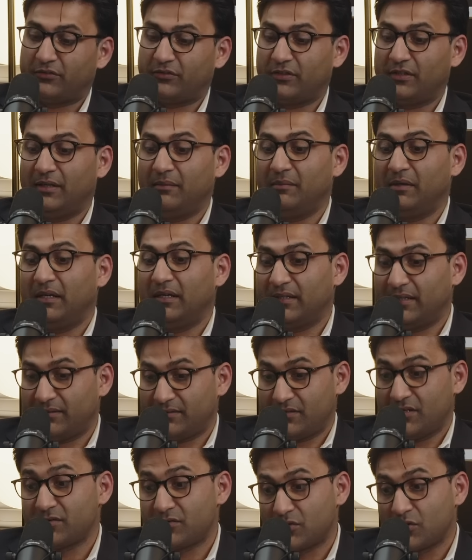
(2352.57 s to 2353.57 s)
So
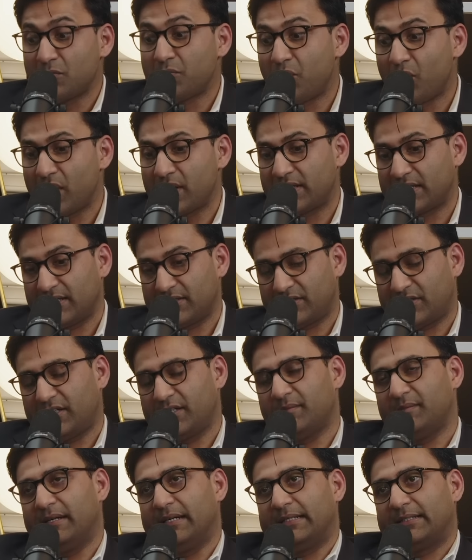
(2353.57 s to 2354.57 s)
there's 2 points I was trying
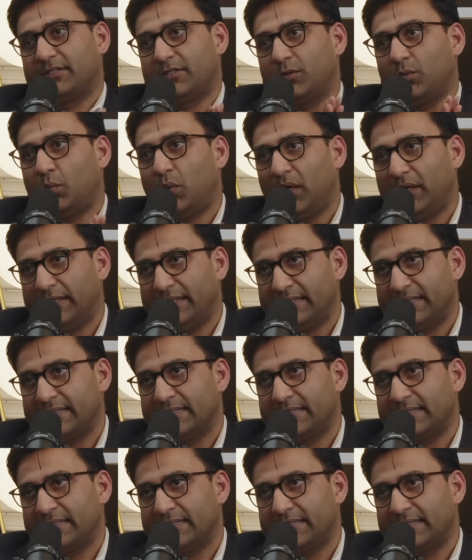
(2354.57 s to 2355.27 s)
to make. So one is...